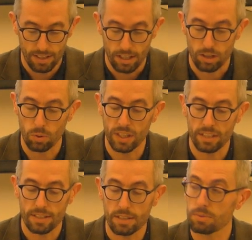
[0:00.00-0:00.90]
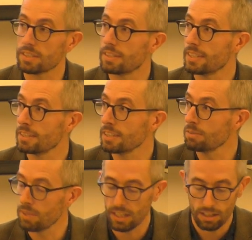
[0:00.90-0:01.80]
According to the Aristotelian
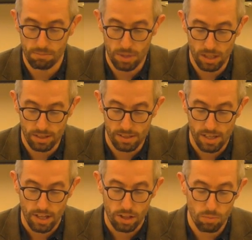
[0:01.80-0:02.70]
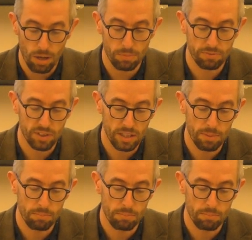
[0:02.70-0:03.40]
reading of Marx, the realm of freedom